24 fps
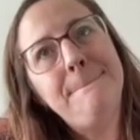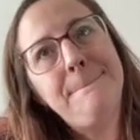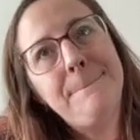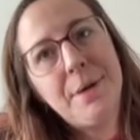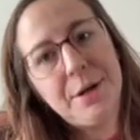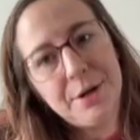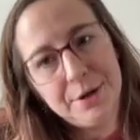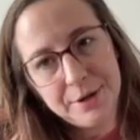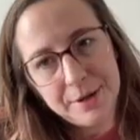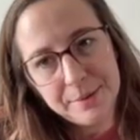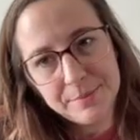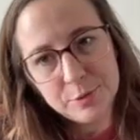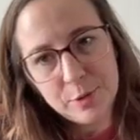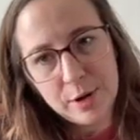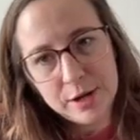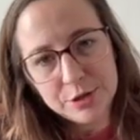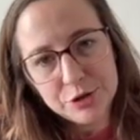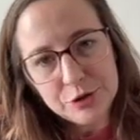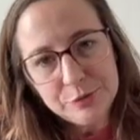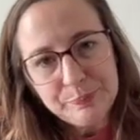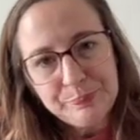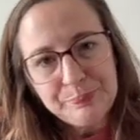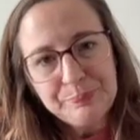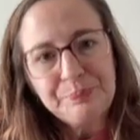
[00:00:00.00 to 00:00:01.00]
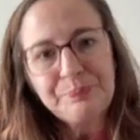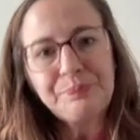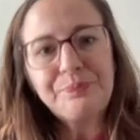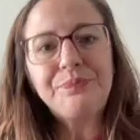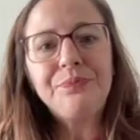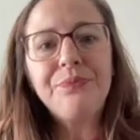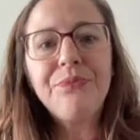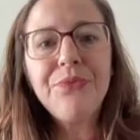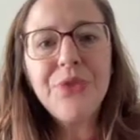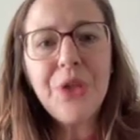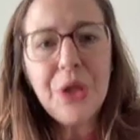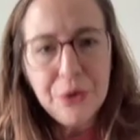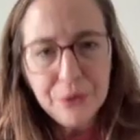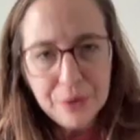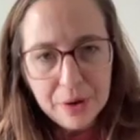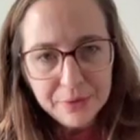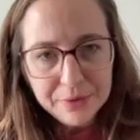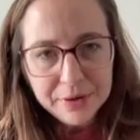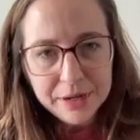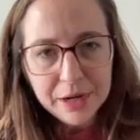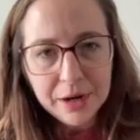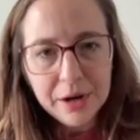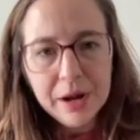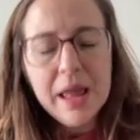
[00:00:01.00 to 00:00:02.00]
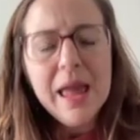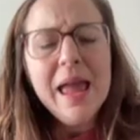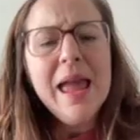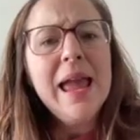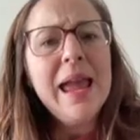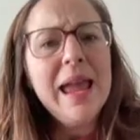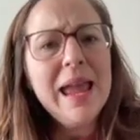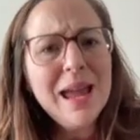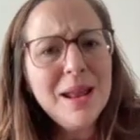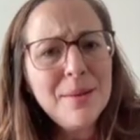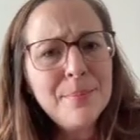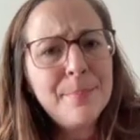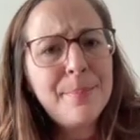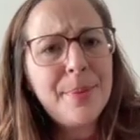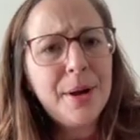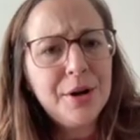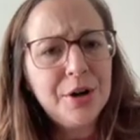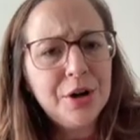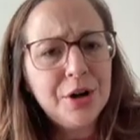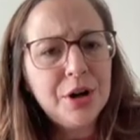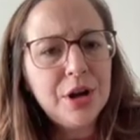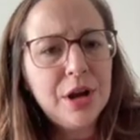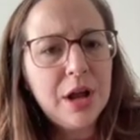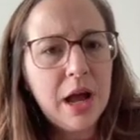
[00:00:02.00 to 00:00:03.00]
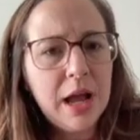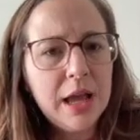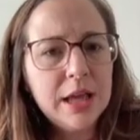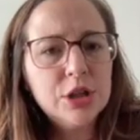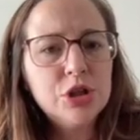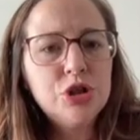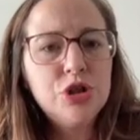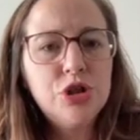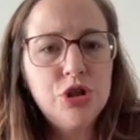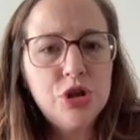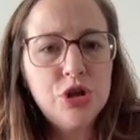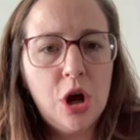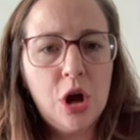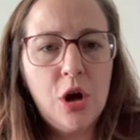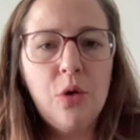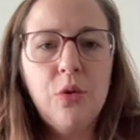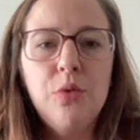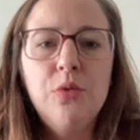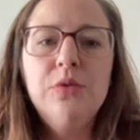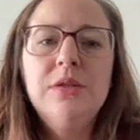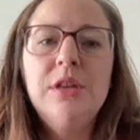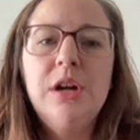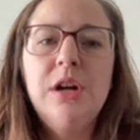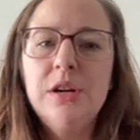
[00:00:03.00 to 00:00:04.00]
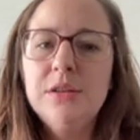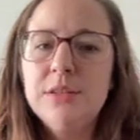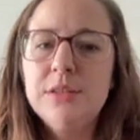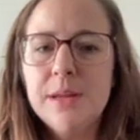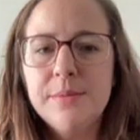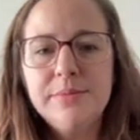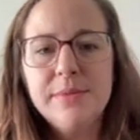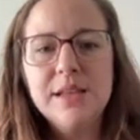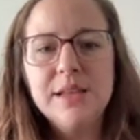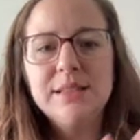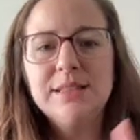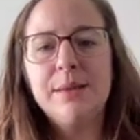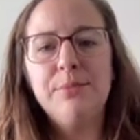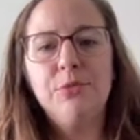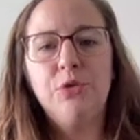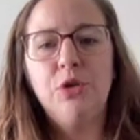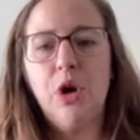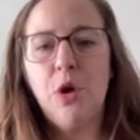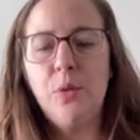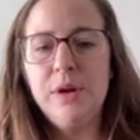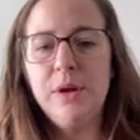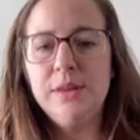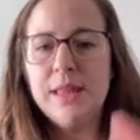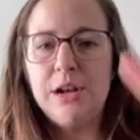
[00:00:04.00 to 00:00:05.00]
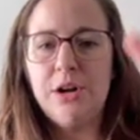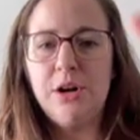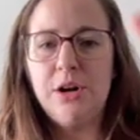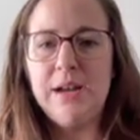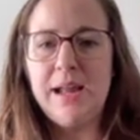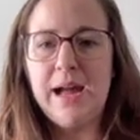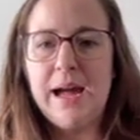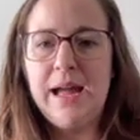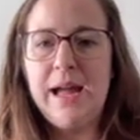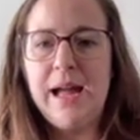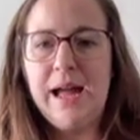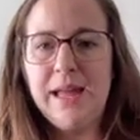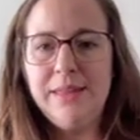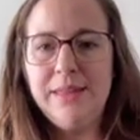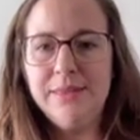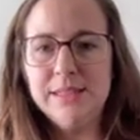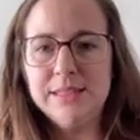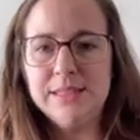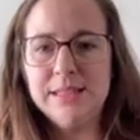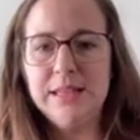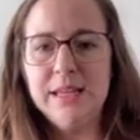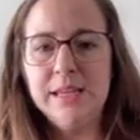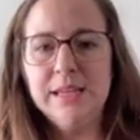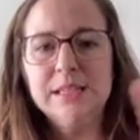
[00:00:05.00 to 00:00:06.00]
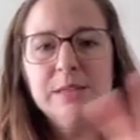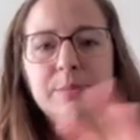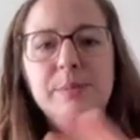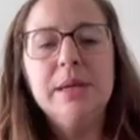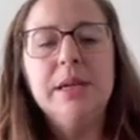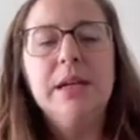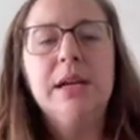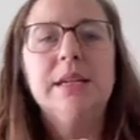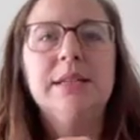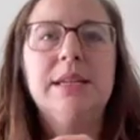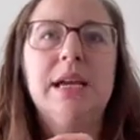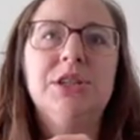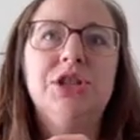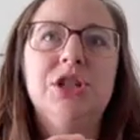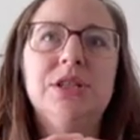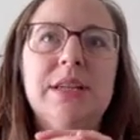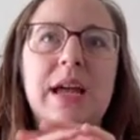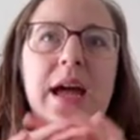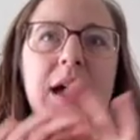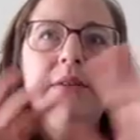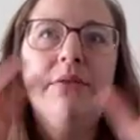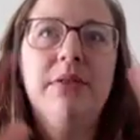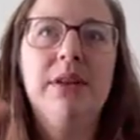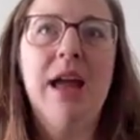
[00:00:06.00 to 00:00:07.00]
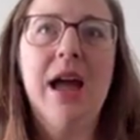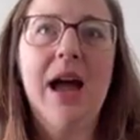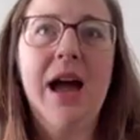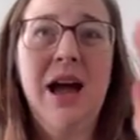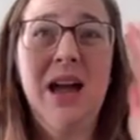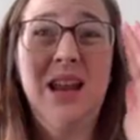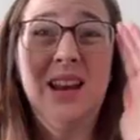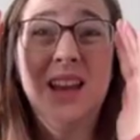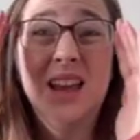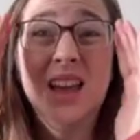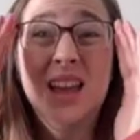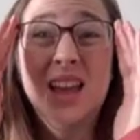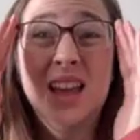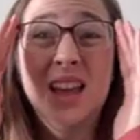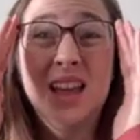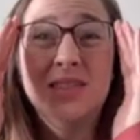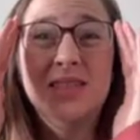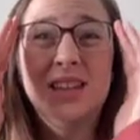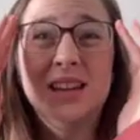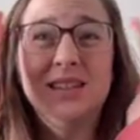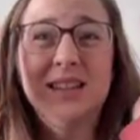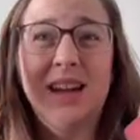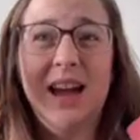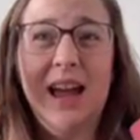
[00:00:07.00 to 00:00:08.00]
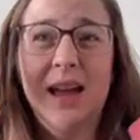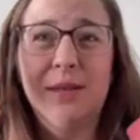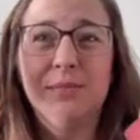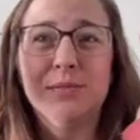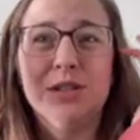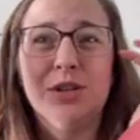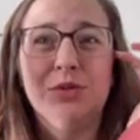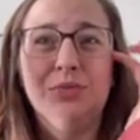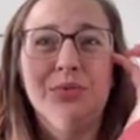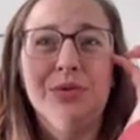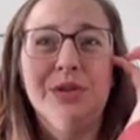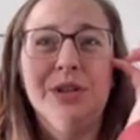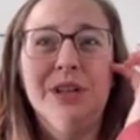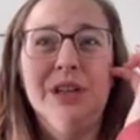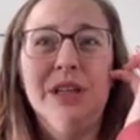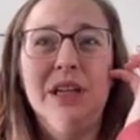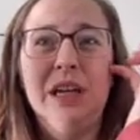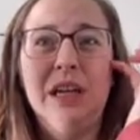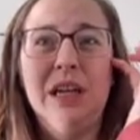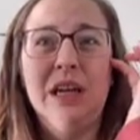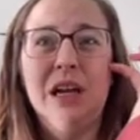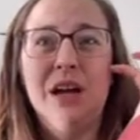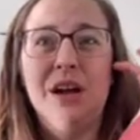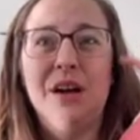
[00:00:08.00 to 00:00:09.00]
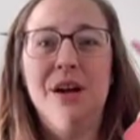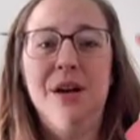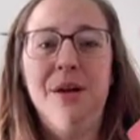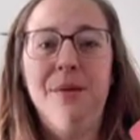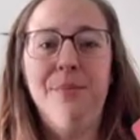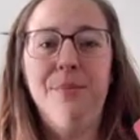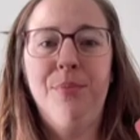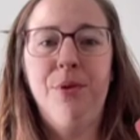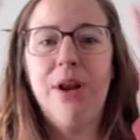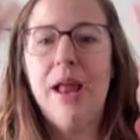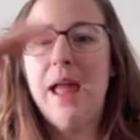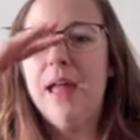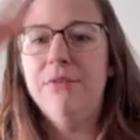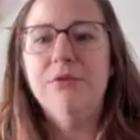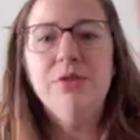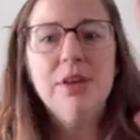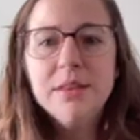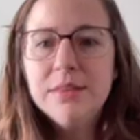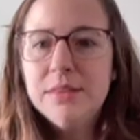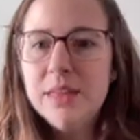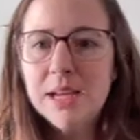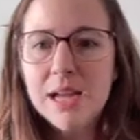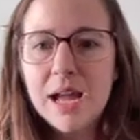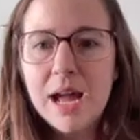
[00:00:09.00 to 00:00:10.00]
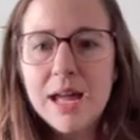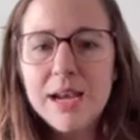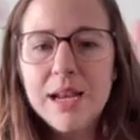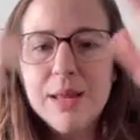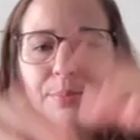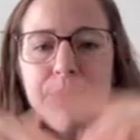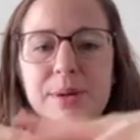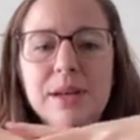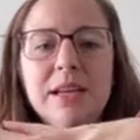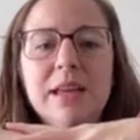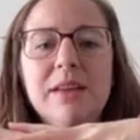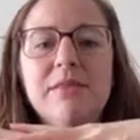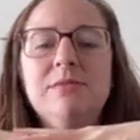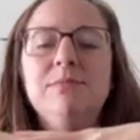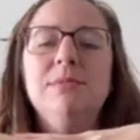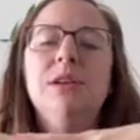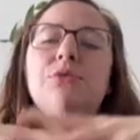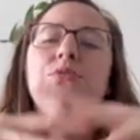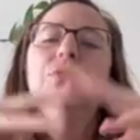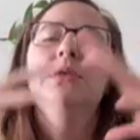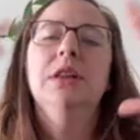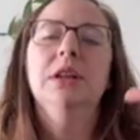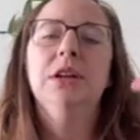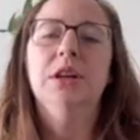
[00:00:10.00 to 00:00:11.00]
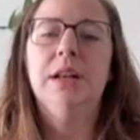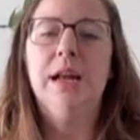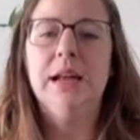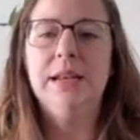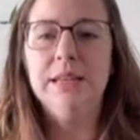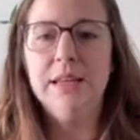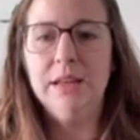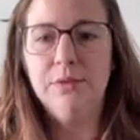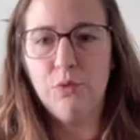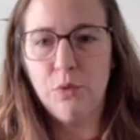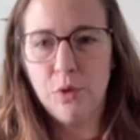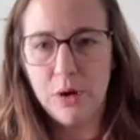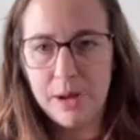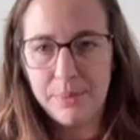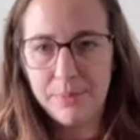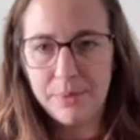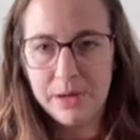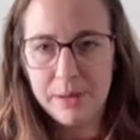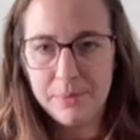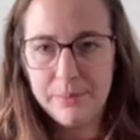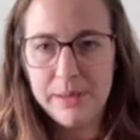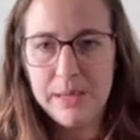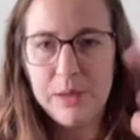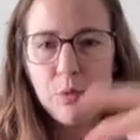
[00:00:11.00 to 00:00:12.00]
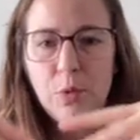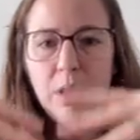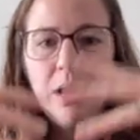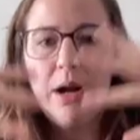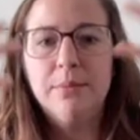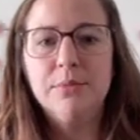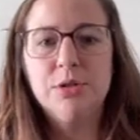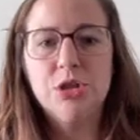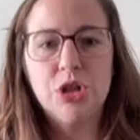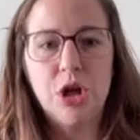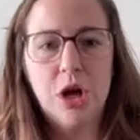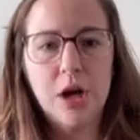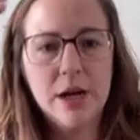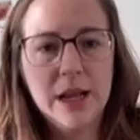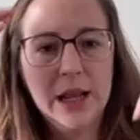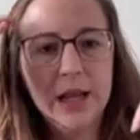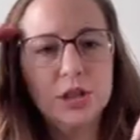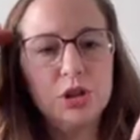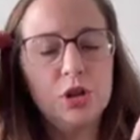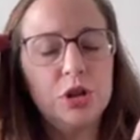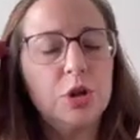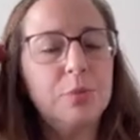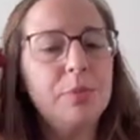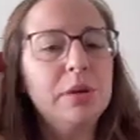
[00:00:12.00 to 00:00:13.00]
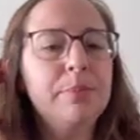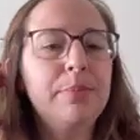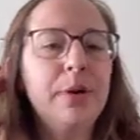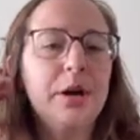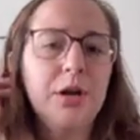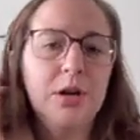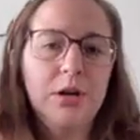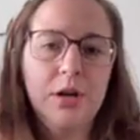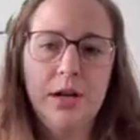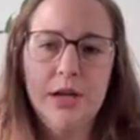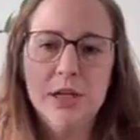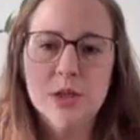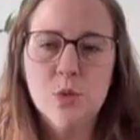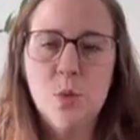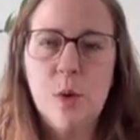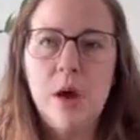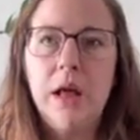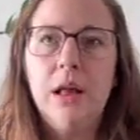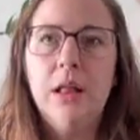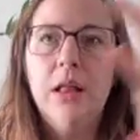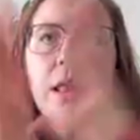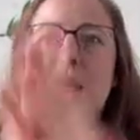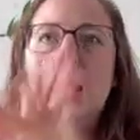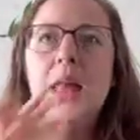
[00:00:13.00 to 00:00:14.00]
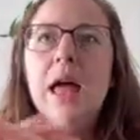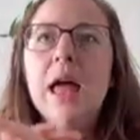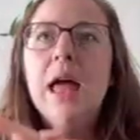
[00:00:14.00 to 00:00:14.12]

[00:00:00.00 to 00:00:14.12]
buttercup squash around here, and butternut. So there are some things I'm growing that are not on this list because I just haven't had the time to really put everything on it, but it gives me a really good idea of where I'm going to be, where I'm starting. So there'll be butternut as well.